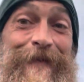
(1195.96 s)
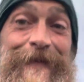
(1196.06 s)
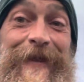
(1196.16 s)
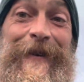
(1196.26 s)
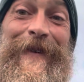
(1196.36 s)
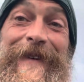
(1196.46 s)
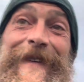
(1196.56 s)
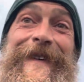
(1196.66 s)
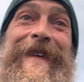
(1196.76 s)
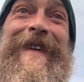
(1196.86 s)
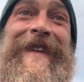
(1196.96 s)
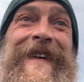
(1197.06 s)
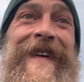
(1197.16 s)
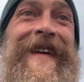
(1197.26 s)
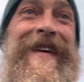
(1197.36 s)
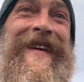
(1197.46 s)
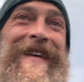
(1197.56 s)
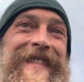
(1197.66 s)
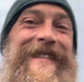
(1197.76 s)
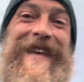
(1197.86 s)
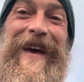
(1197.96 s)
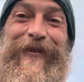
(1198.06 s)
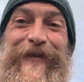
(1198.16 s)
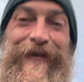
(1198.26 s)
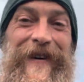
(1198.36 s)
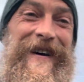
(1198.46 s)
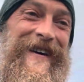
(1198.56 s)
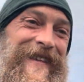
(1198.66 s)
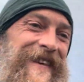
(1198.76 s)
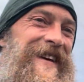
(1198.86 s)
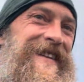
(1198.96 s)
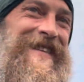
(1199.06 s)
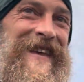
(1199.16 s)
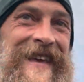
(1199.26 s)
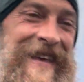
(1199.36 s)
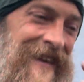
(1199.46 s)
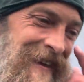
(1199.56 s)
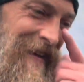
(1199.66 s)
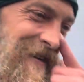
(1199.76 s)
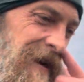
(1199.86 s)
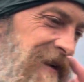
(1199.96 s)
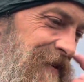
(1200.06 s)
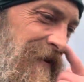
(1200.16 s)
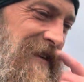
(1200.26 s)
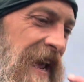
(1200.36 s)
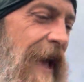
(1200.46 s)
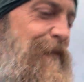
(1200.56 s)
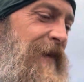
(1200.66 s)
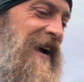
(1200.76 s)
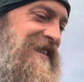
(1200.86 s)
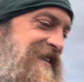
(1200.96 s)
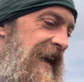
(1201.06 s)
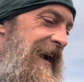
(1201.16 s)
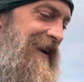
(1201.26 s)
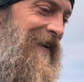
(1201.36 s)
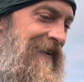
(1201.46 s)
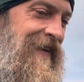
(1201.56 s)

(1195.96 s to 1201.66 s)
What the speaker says: don't know. That's half the fun of this. Trying to adapt my style